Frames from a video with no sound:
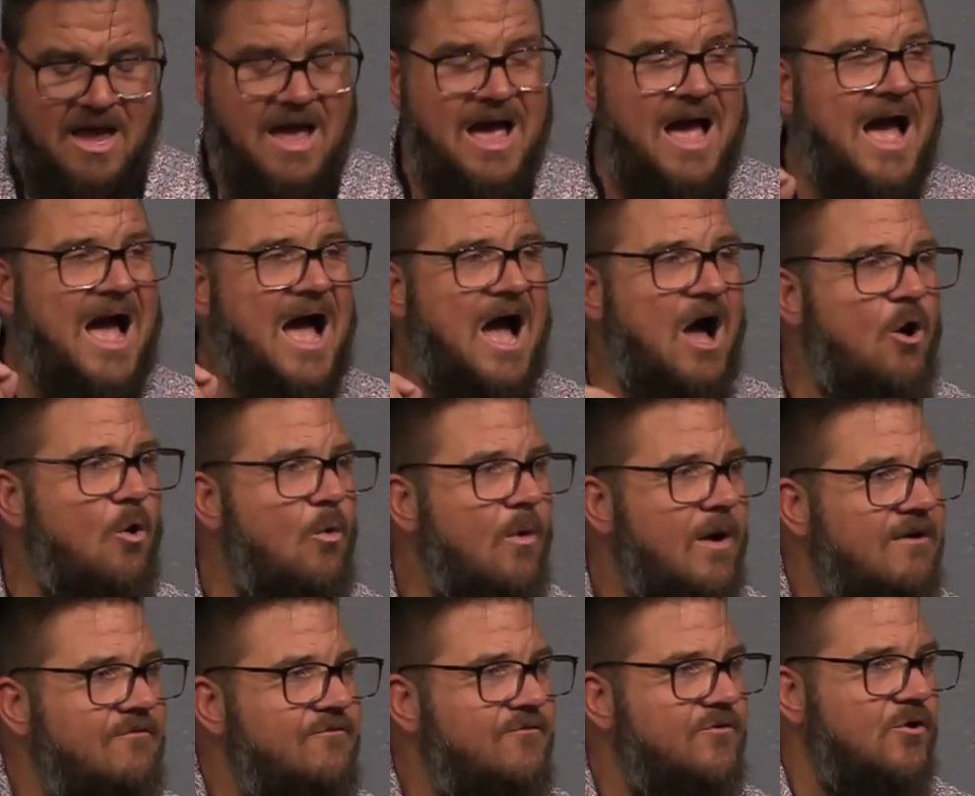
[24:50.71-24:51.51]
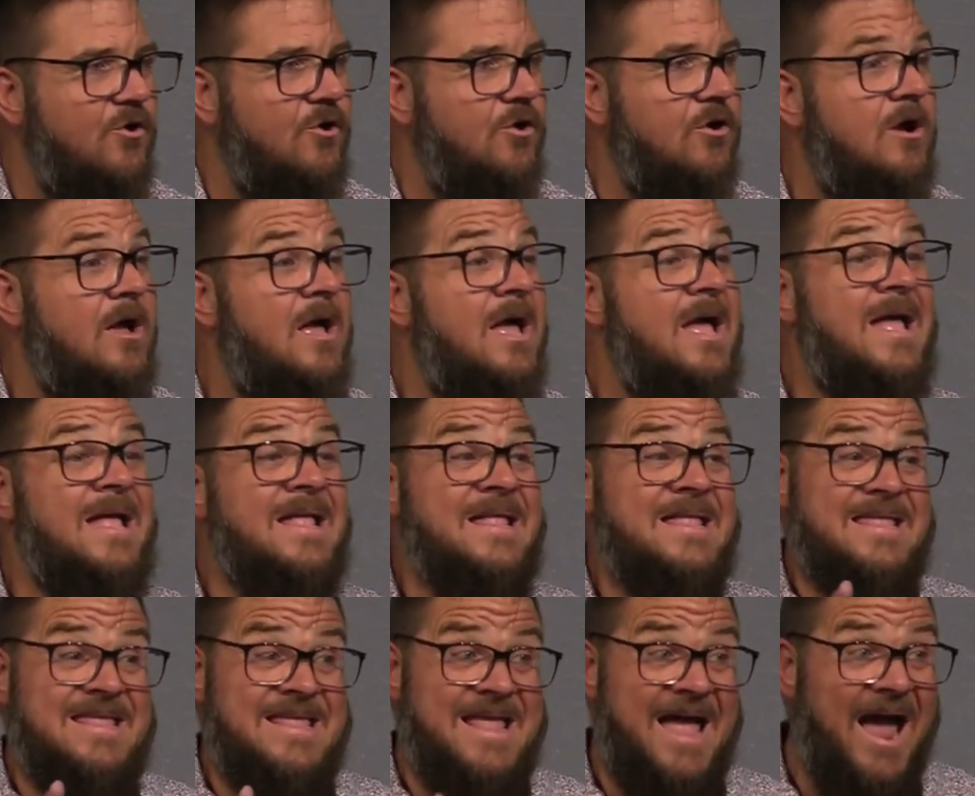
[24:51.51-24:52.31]
However,
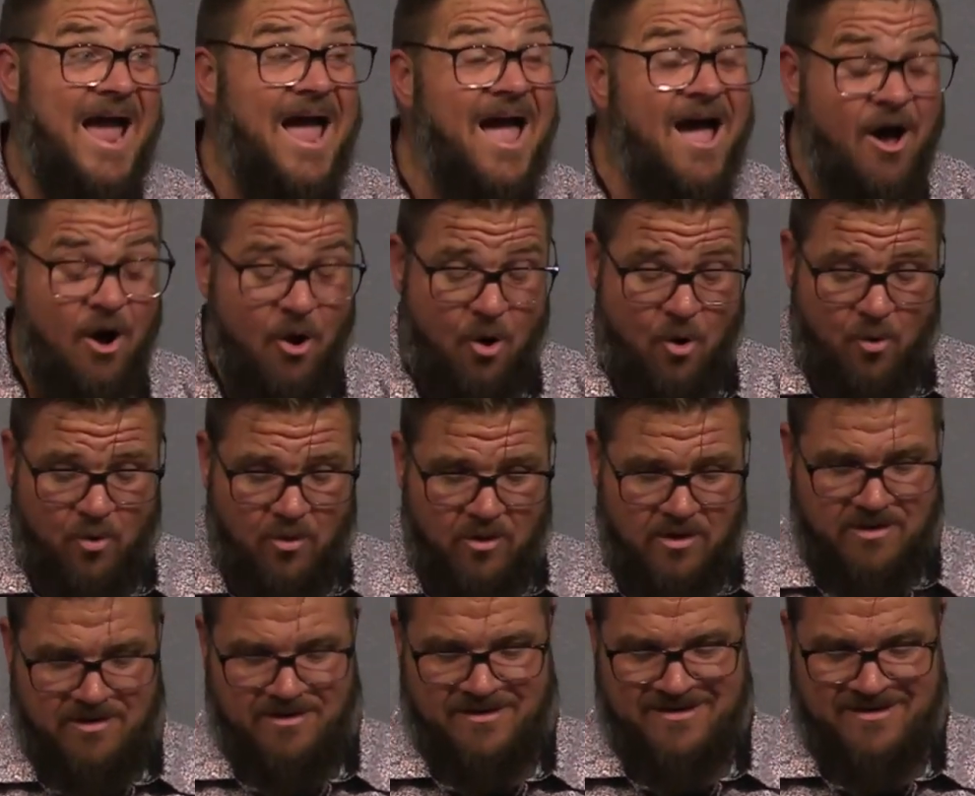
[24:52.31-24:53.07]
now,